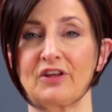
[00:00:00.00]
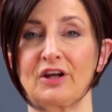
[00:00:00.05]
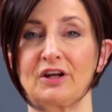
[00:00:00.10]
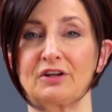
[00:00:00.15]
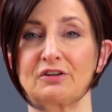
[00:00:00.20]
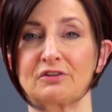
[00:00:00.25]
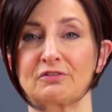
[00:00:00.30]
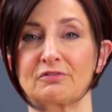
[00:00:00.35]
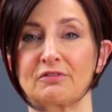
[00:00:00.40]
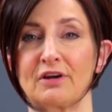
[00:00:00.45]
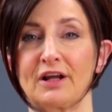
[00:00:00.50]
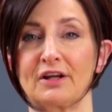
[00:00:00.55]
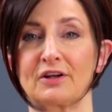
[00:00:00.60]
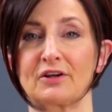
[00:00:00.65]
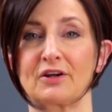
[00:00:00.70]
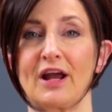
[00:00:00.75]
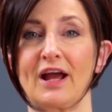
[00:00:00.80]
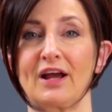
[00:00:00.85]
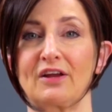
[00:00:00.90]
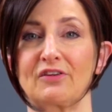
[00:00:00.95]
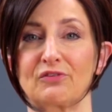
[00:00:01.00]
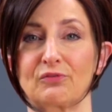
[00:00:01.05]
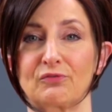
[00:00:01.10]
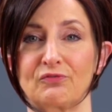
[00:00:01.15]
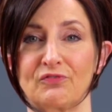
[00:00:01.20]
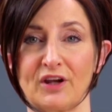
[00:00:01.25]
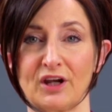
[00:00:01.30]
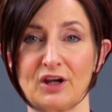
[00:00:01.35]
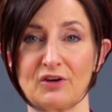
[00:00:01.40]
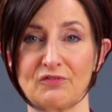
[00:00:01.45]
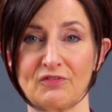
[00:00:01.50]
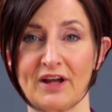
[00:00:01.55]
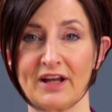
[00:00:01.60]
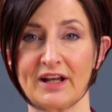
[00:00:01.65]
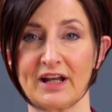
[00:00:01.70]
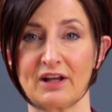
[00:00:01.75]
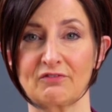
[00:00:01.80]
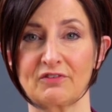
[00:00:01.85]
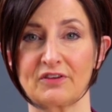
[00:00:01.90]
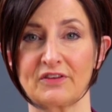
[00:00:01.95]
the underwriter has verified
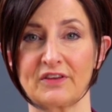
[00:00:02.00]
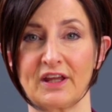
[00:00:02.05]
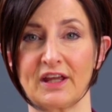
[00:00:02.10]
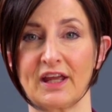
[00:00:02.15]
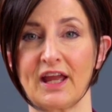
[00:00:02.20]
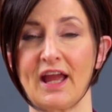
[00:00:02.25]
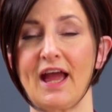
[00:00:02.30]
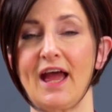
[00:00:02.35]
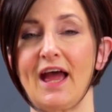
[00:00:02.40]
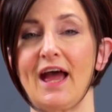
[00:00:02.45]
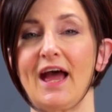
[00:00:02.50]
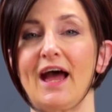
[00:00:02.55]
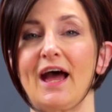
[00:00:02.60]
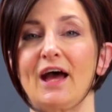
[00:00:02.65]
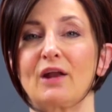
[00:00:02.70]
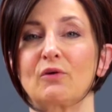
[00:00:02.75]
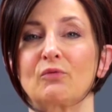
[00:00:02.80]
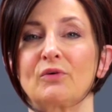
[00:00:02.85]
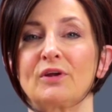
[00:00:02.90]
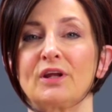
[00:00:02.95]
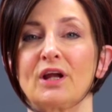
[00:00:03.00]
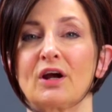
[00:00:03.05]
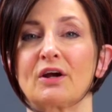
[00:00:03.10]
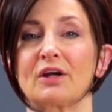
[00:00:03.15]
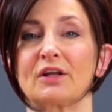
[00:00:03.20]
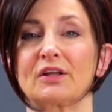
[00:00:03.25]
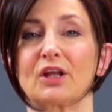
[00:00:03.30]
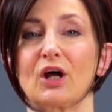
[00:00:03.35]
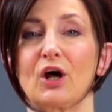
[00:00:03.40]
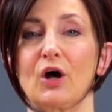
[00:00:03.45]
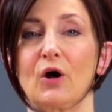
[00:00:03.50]
everything, and we are in the